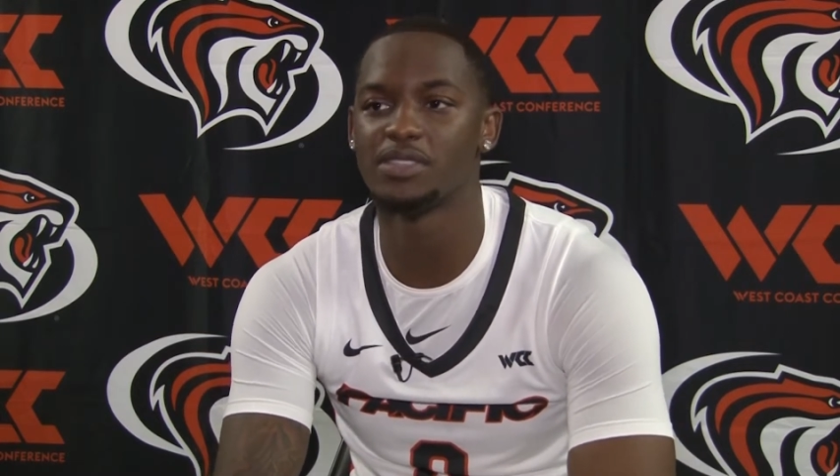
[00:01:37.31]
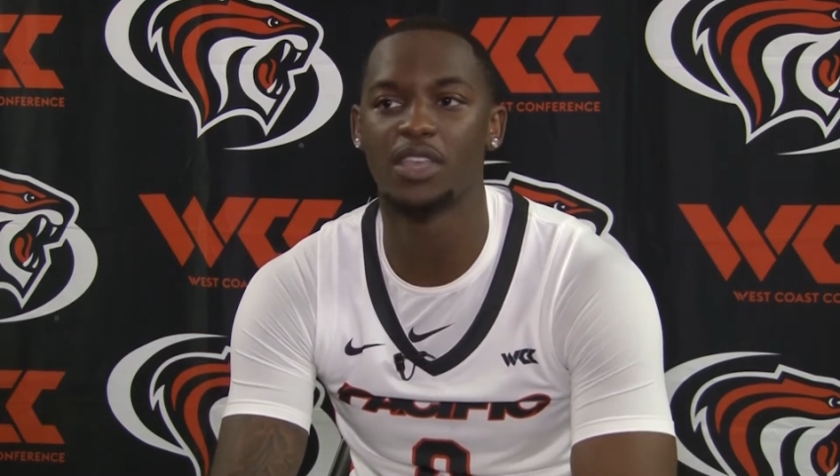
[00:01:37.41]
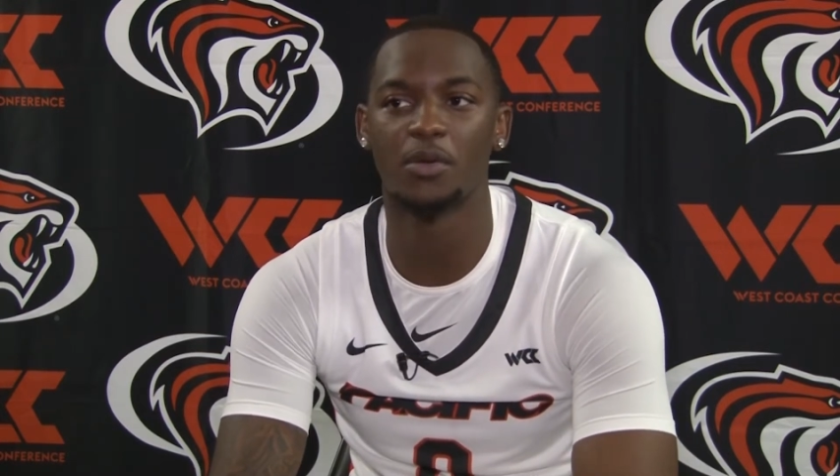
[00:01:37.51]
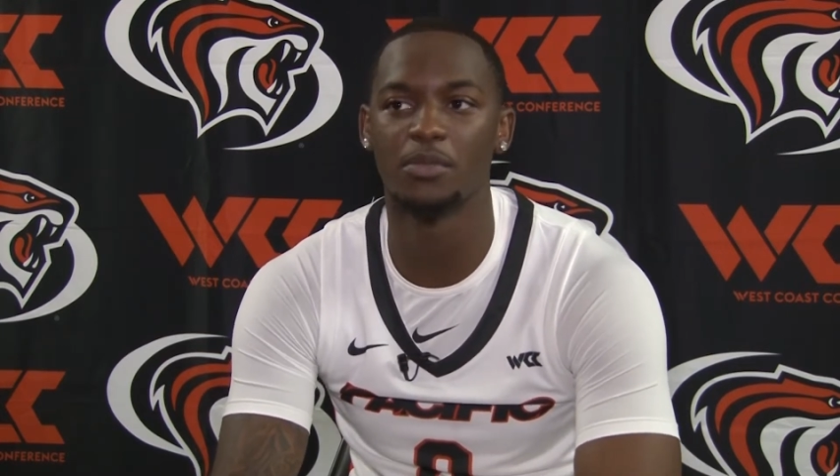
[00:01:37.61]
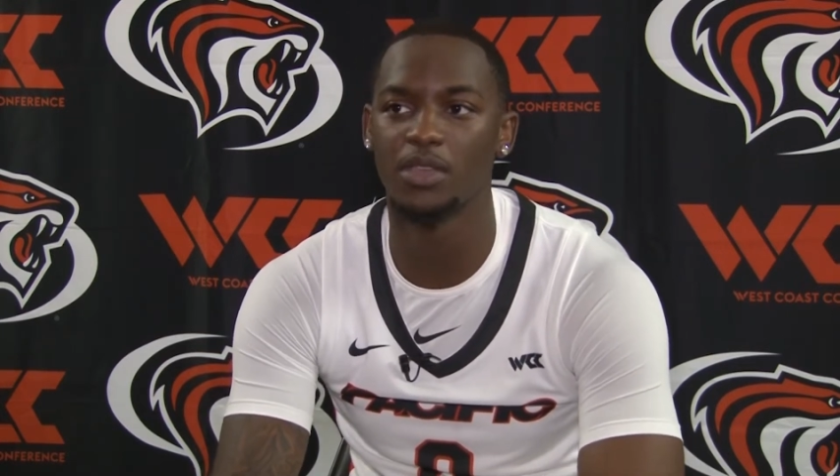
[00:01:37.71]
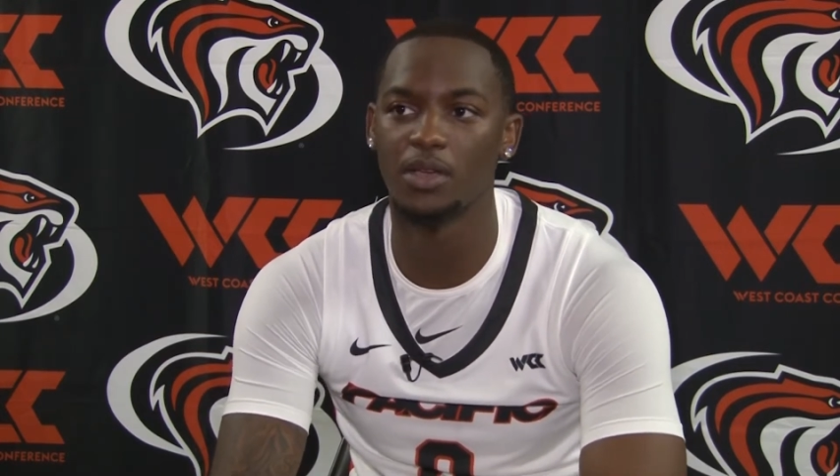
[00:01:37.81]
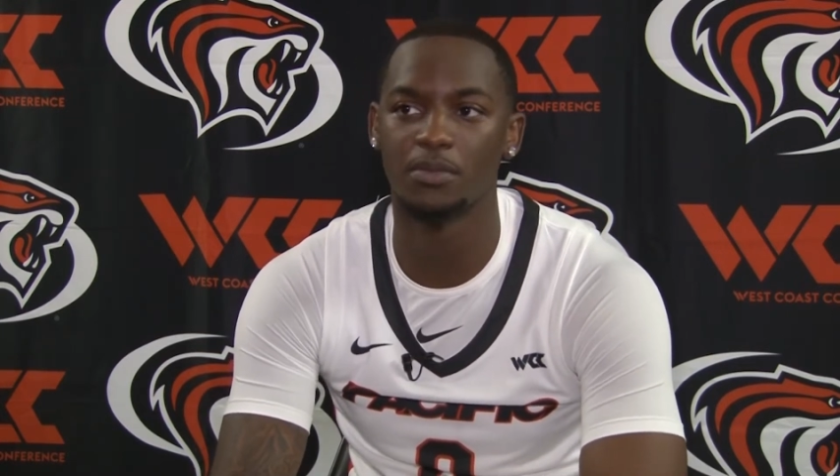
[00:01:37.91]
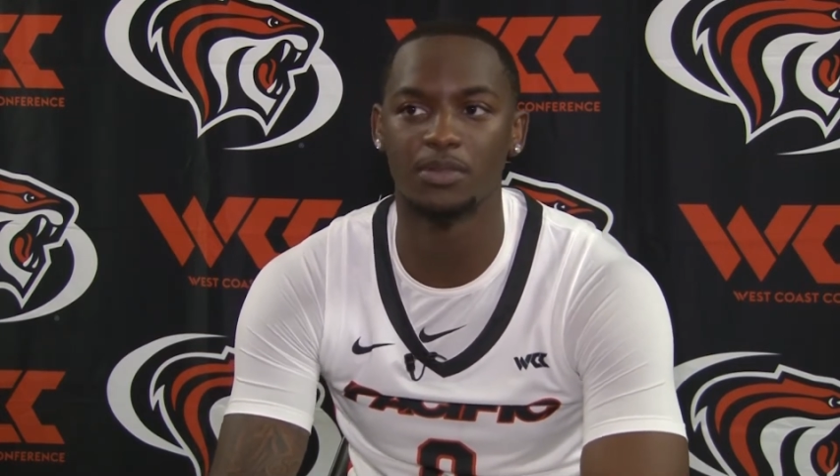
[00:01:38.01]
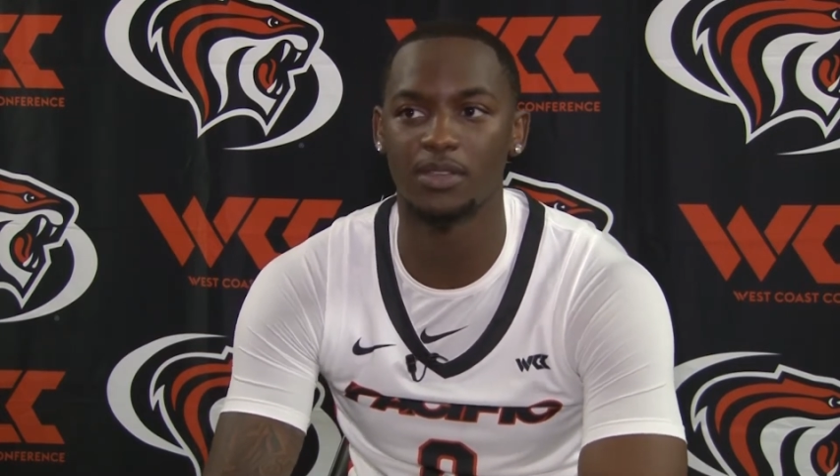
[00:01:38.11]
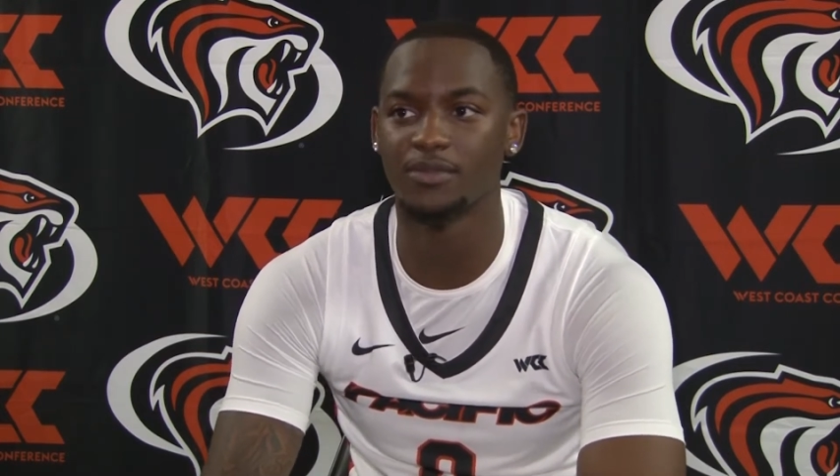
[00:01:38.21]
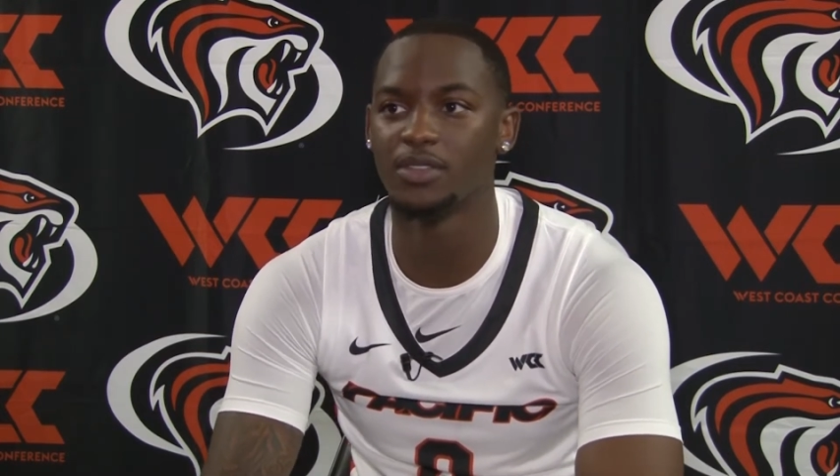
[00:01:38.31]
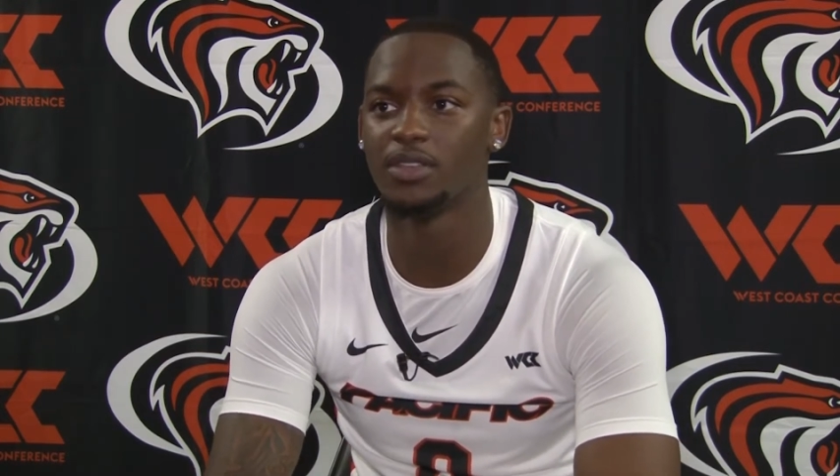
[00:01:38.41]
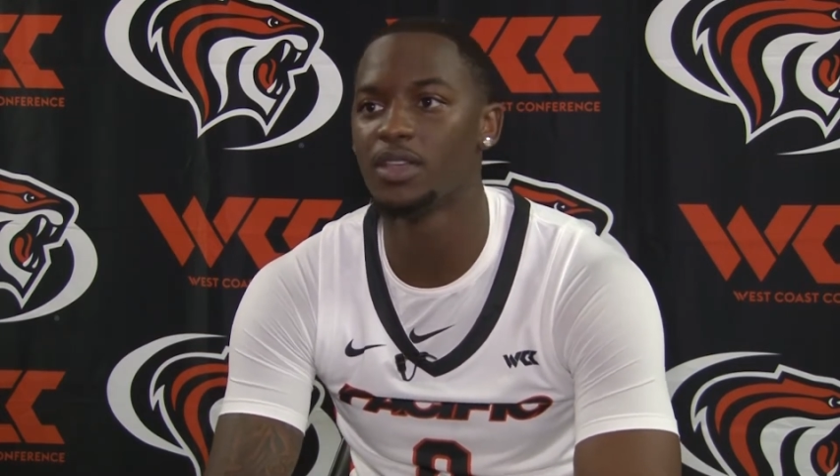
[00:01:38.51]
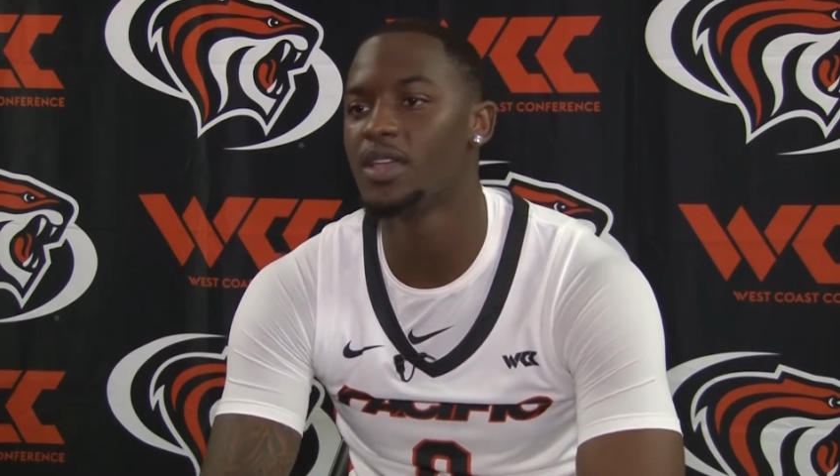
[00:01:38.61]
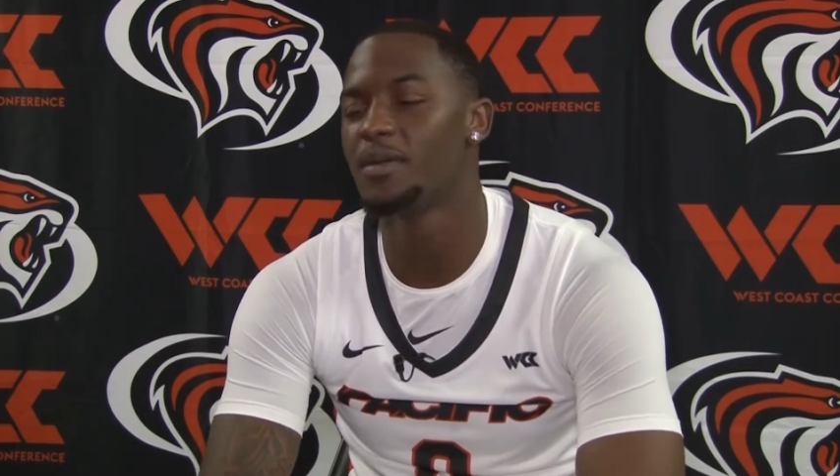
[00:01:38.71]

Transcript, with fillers: kept me uplifted,